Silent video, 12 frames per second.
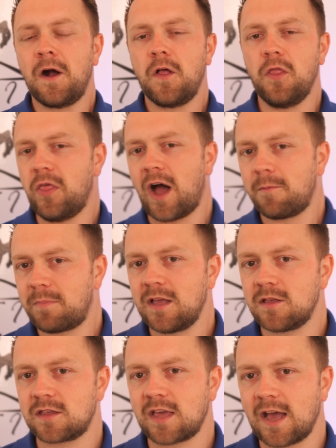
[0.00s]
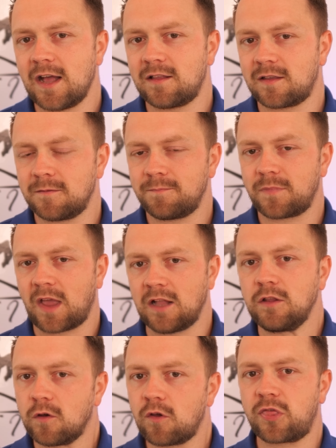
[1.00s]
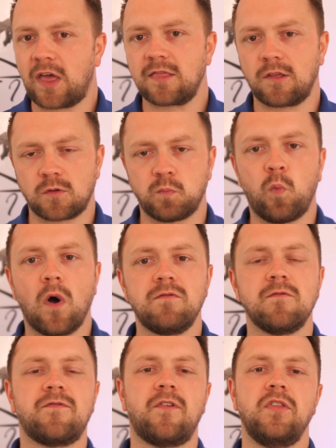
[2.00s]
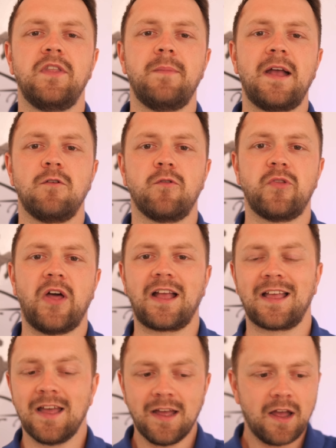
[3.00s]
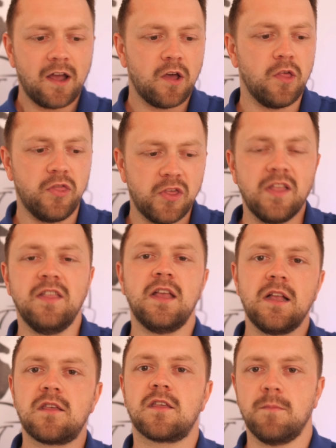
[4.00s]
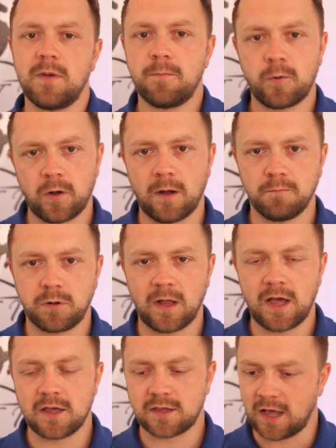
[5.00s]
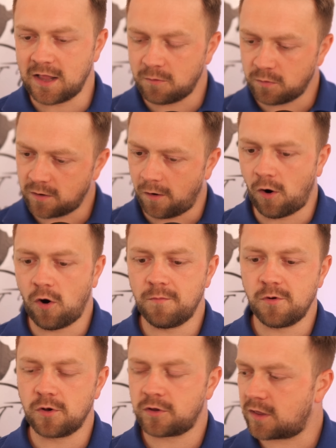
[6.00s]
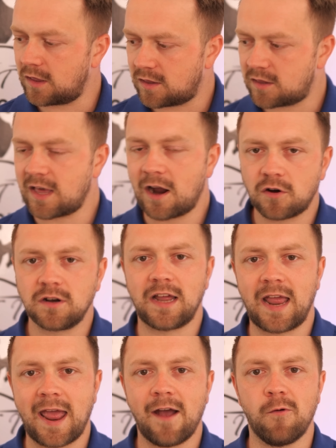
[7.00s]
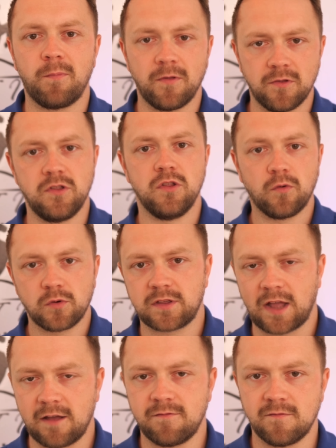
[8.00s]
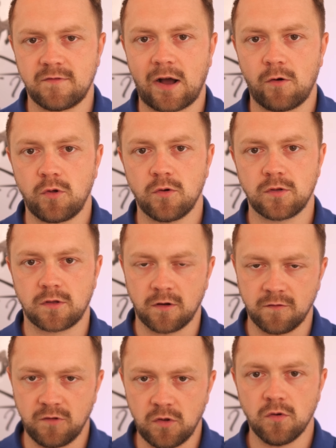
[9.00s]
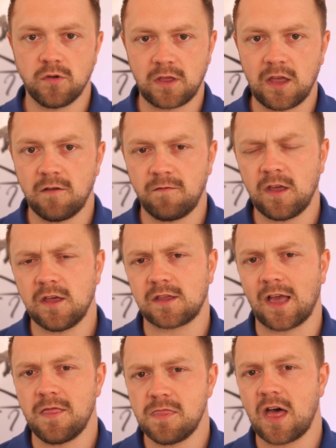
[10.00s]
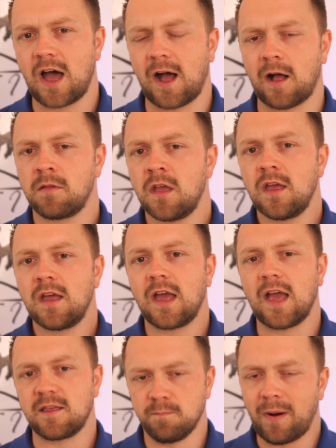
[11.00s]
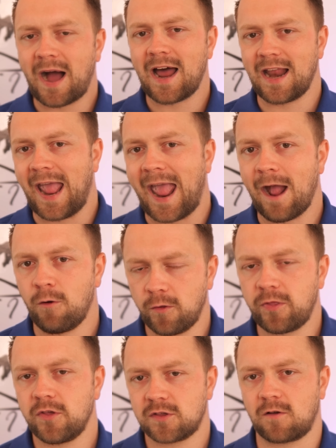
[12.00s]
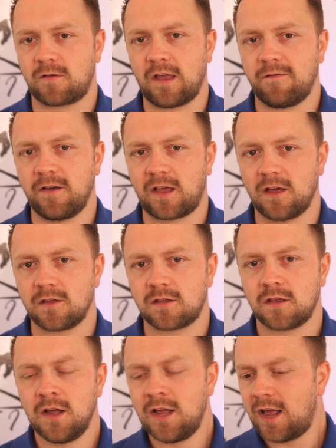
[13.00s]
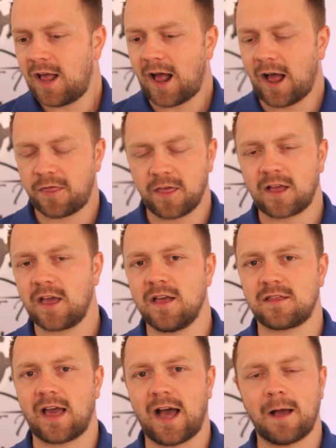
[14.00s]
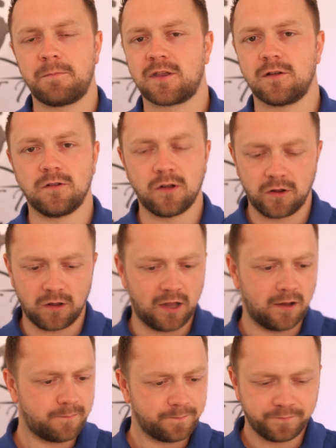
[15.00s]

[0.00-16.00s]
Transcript: That being said, I do think there's one fundamental thing that needs to be put in place, and it would almost certainly help the nosediving values of used EVs, and that is battery health certificates. I think it is absolutely